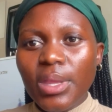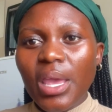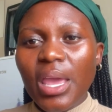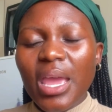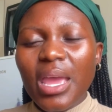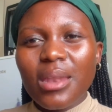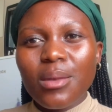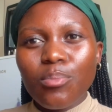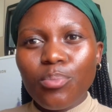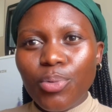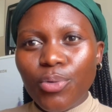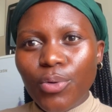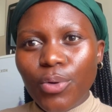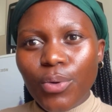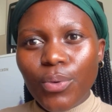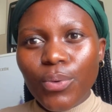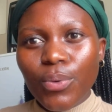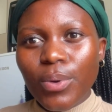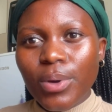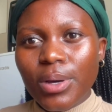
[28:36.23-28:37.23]
and
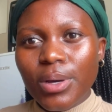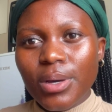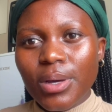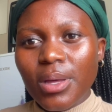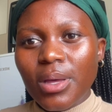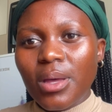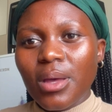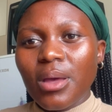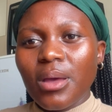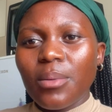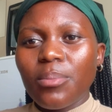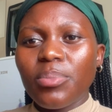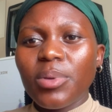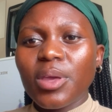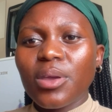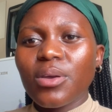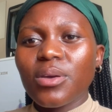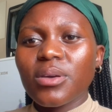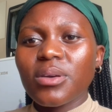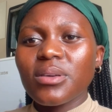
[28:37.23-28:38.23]
broke,
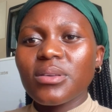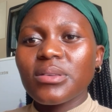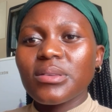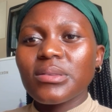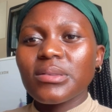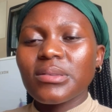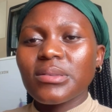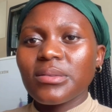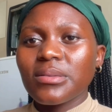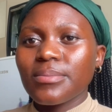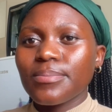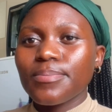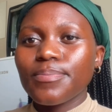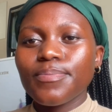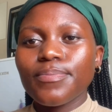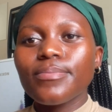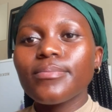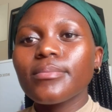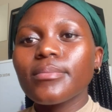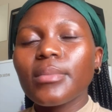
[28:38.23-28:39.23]
because
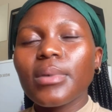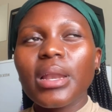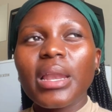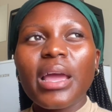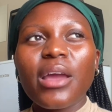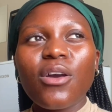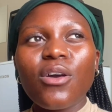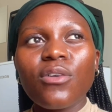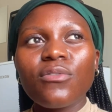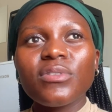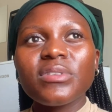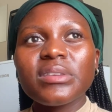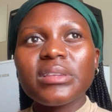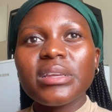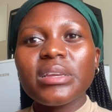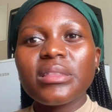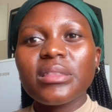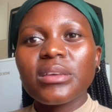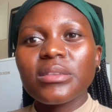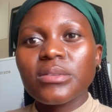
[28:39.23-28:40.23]
like
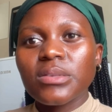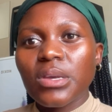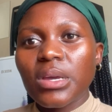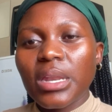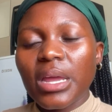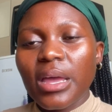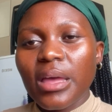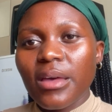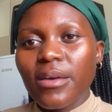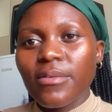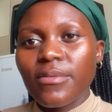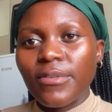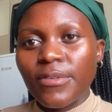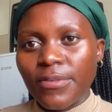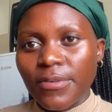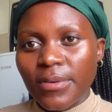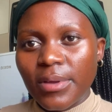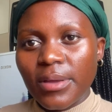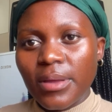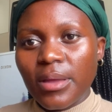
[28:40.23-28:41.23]
obviously that's gonna
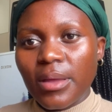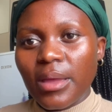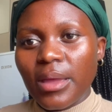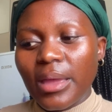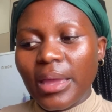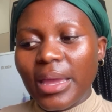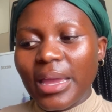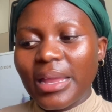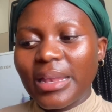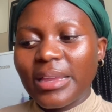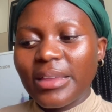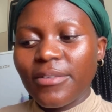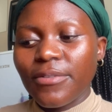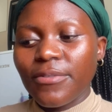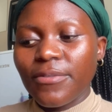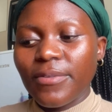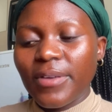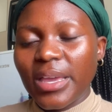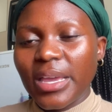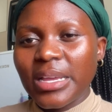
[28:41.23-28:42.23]
have an
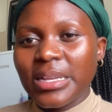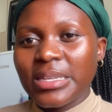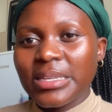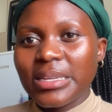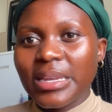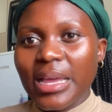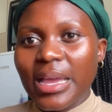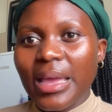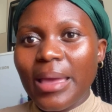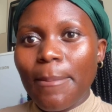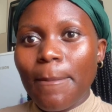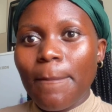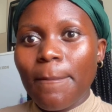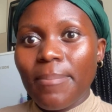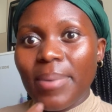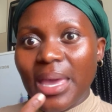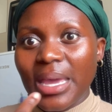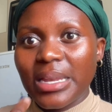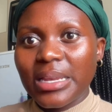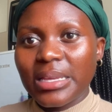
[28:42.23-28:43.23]
effect, like a
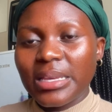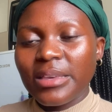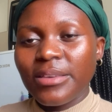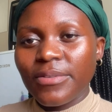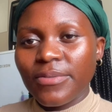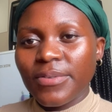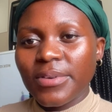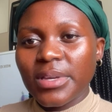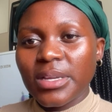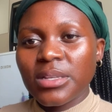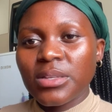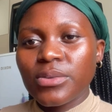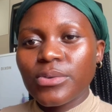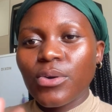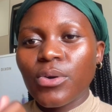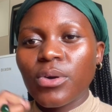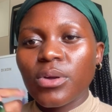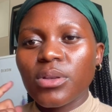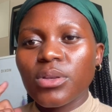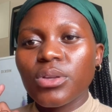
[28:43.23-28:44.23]
bad effect
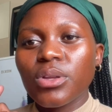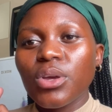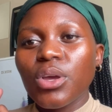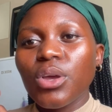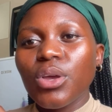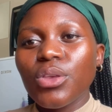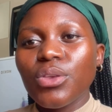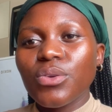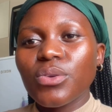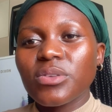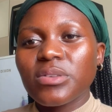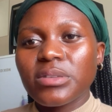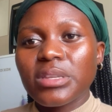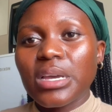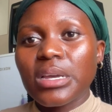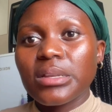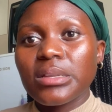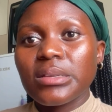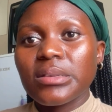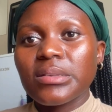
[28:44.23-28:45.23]
on your
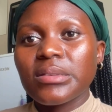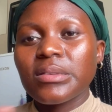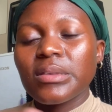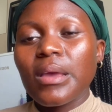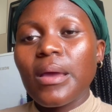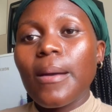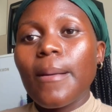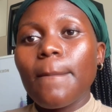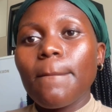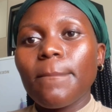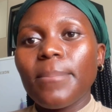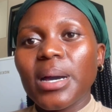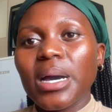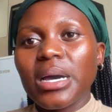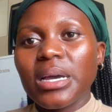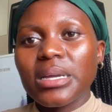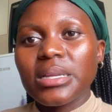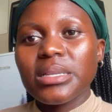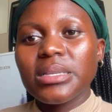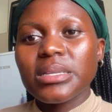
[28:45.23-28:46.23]
studies.
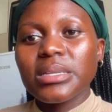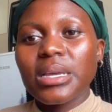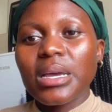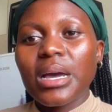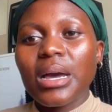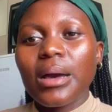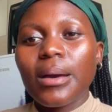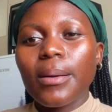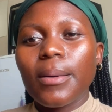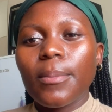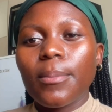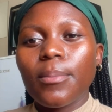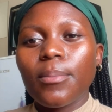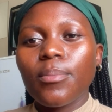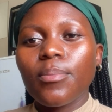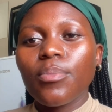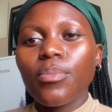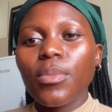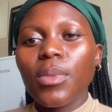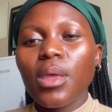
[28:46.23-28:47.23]
But
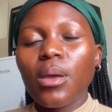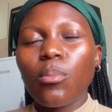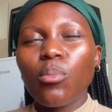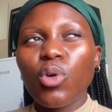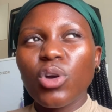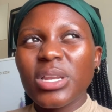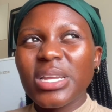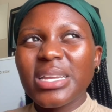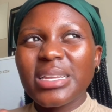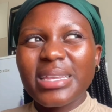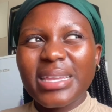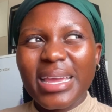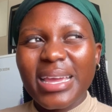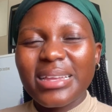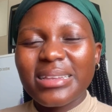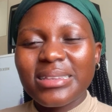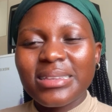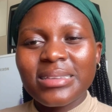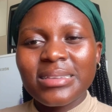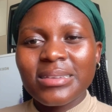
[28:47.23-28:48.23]
more than
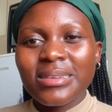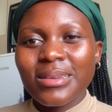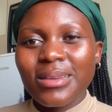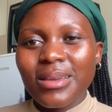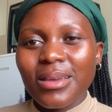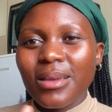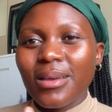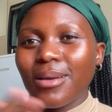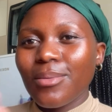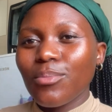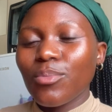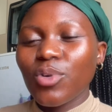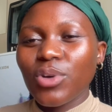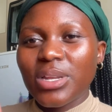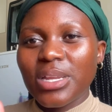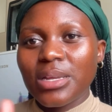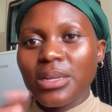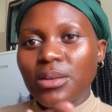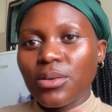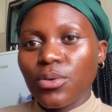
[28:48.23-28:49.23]
that, more
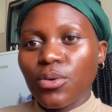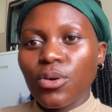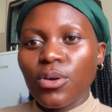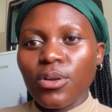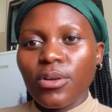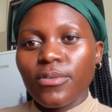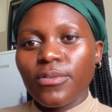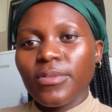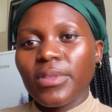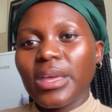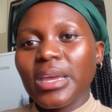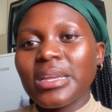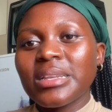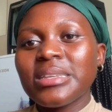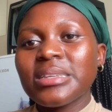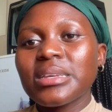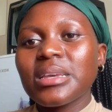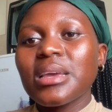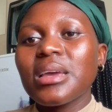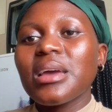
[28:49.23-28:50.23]
than all of
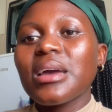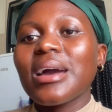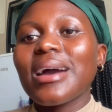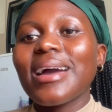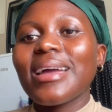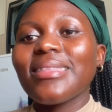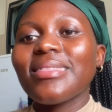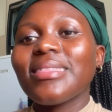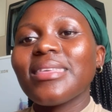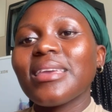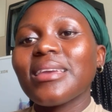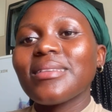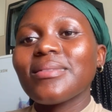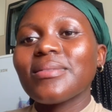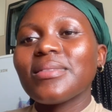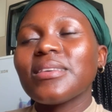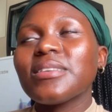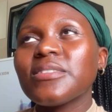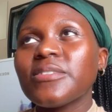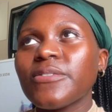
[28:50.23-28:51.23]
that, I think
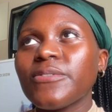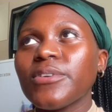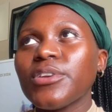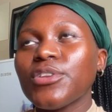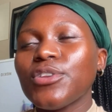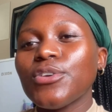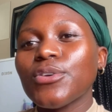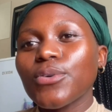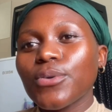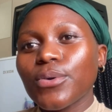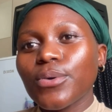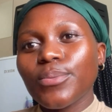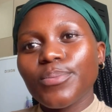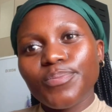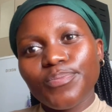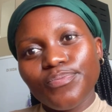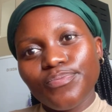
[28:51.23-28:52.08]
this video,